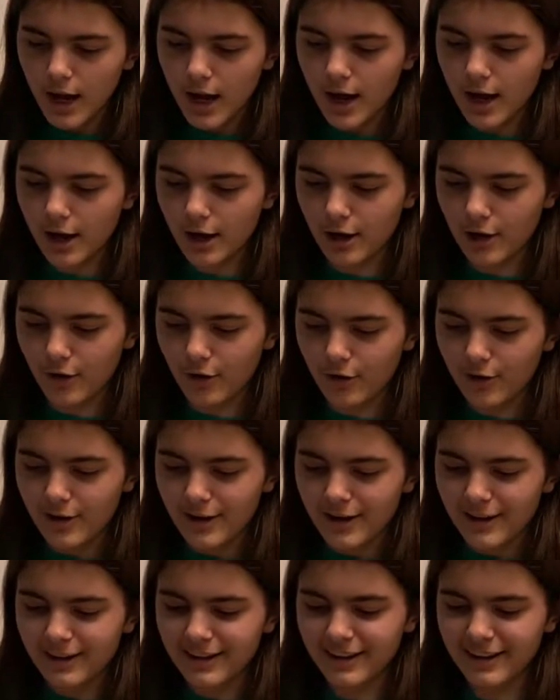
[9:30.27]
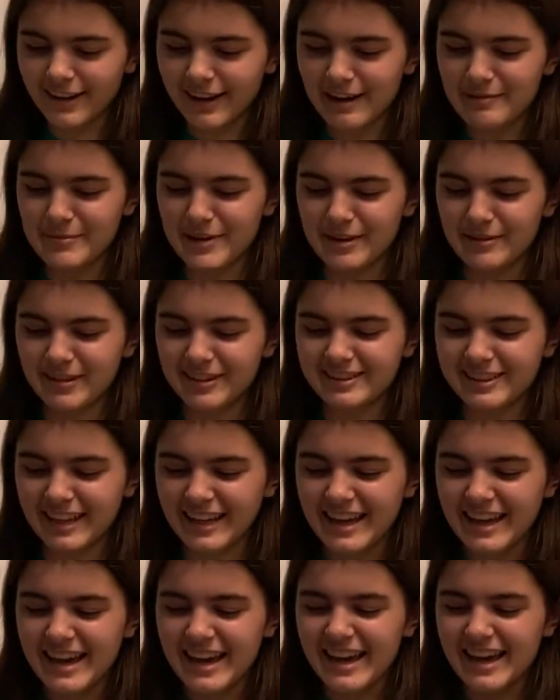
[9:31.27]
Oh, I made a mistake.
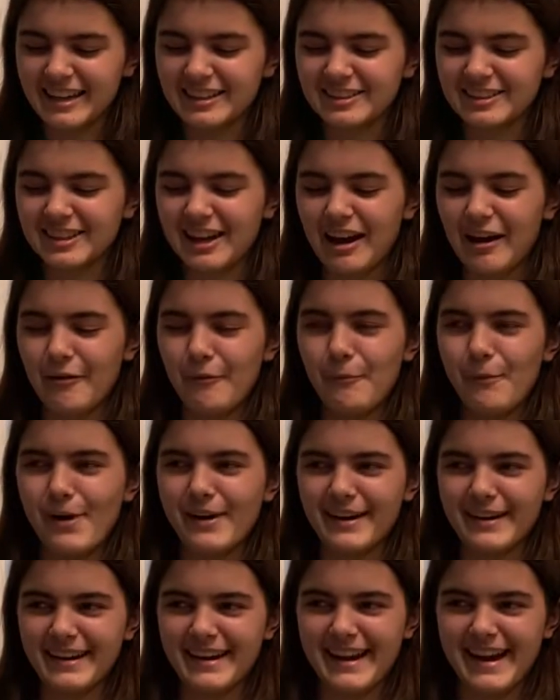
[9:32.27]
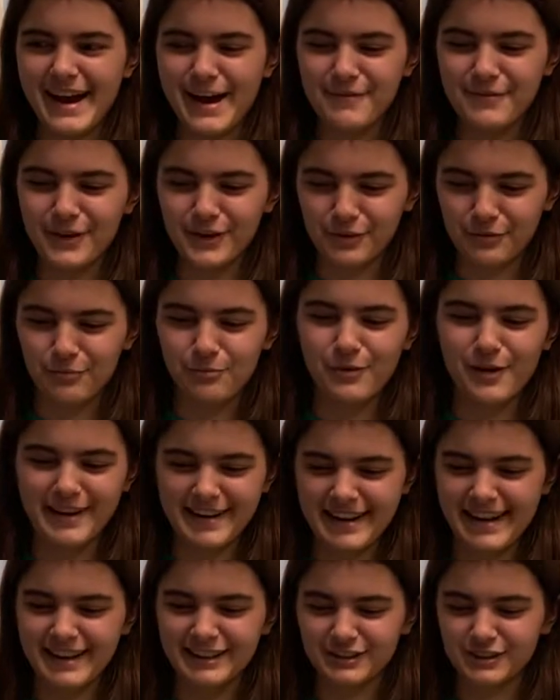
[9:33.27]
It's not 1.5. It's
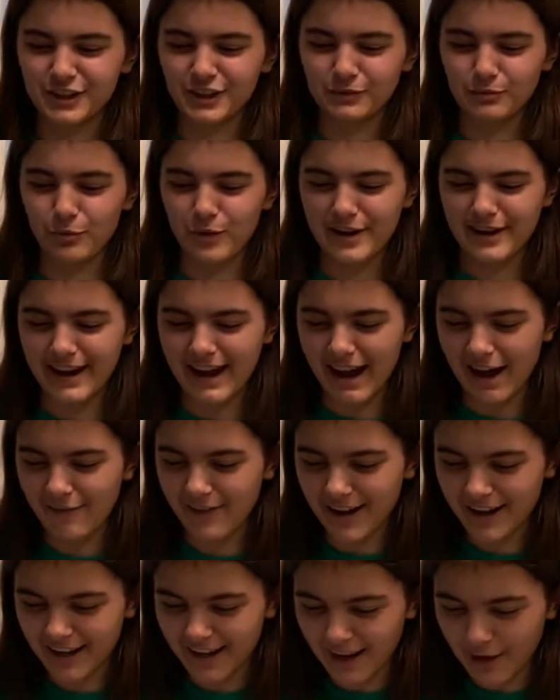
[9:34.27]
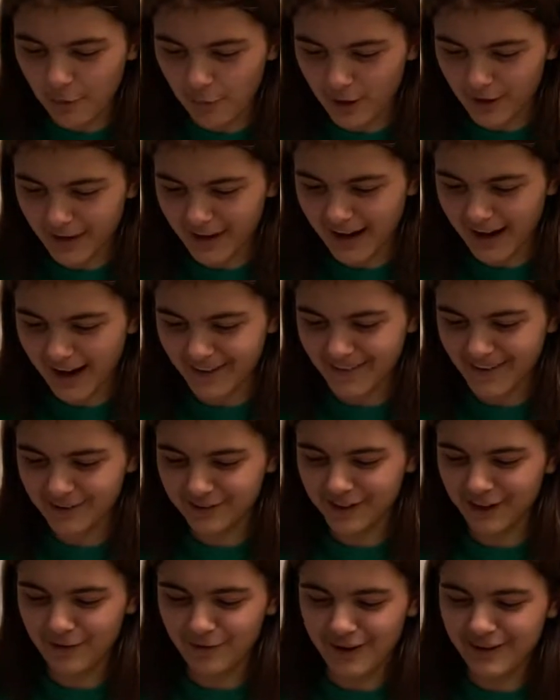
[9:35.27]
just 1/2. I cut 1.5. I was
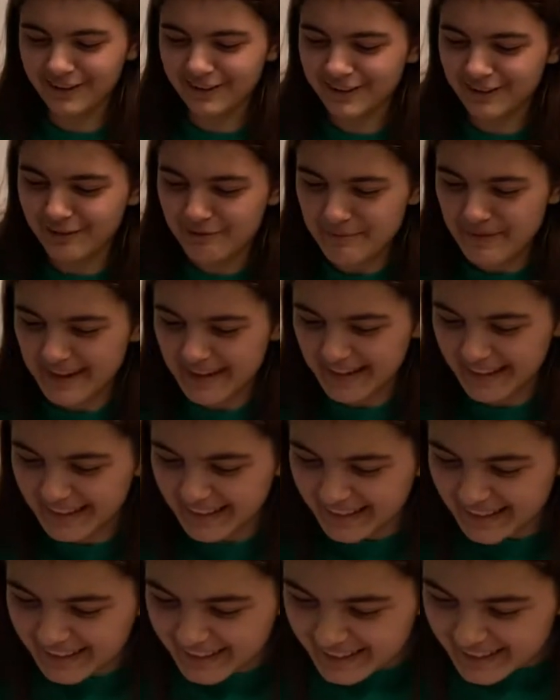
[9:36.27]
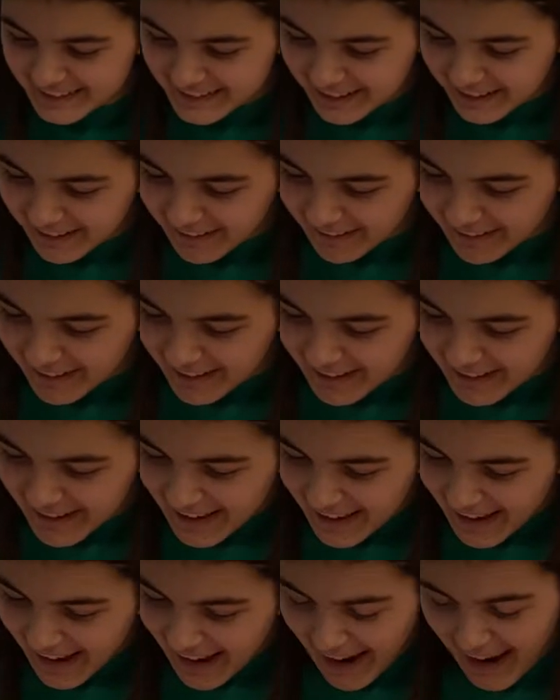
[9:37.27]
like, why is it so big? So
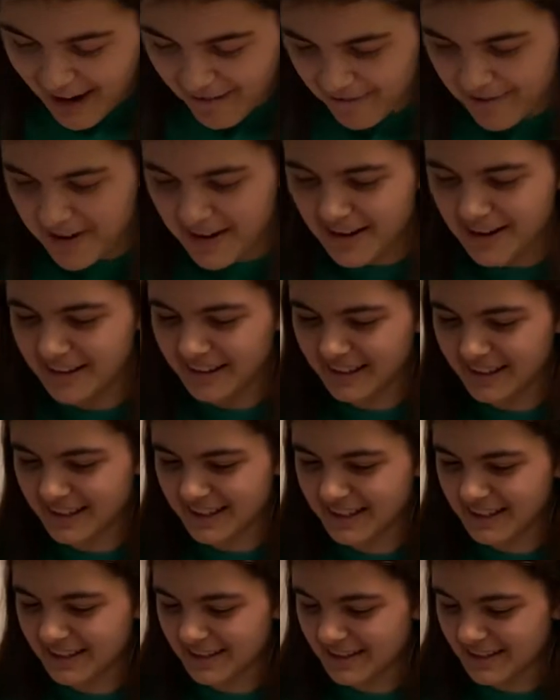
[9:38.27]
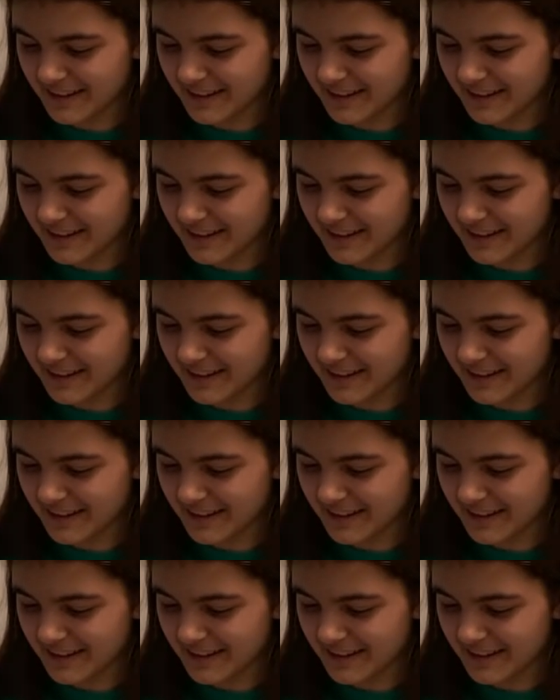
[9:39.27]
1/2 inch.